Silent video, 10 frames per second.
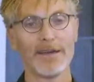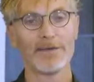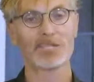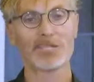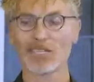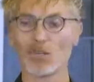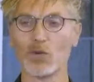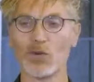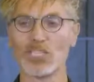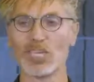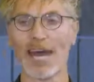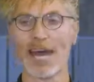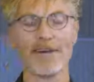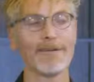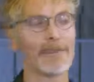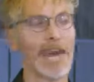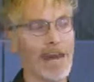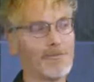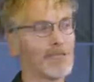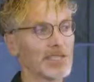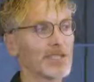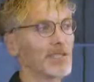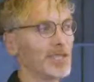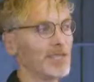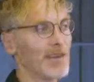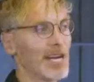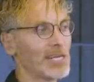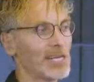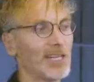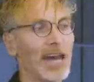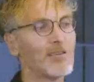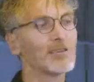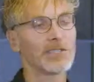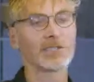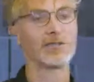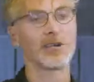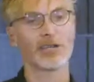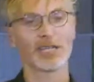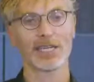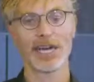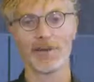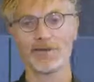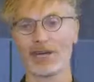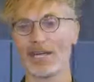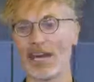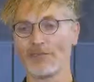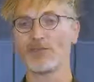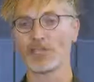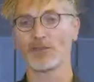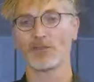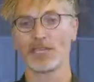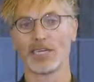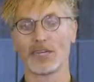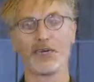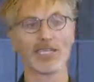Because as I always say, every single innovation, every single marketing campaign, every single deal,